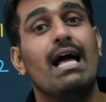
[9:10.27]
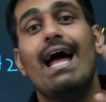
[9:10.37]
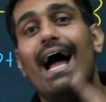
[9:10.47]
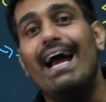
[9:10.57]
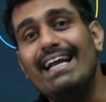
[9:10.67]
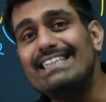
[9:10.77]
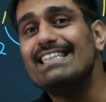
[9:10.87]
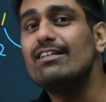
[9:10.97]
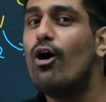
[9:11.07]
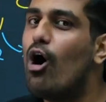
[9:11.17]
Addition
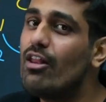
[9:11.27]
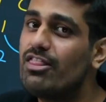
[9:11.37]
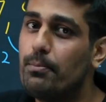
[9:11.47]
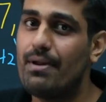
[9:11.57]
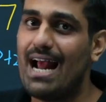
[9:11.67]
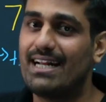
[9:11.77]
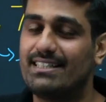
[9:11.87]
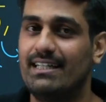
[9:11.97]
or subtraction.